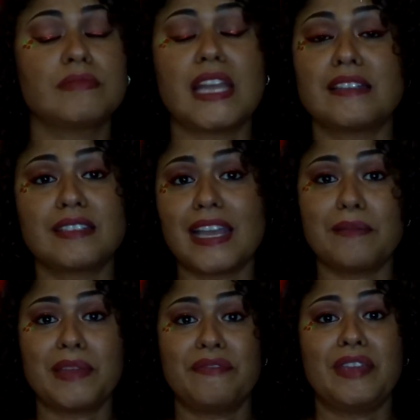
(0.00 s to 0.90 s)
That's
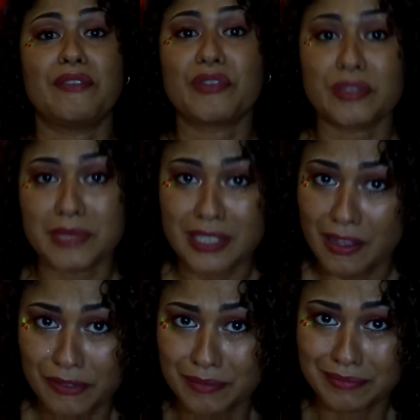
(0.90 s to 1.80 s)
like my favorite Christmas
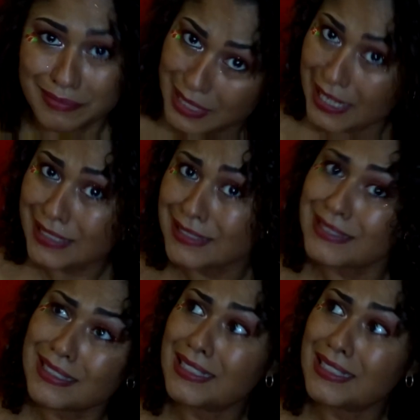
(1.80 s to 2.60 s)
album, guys.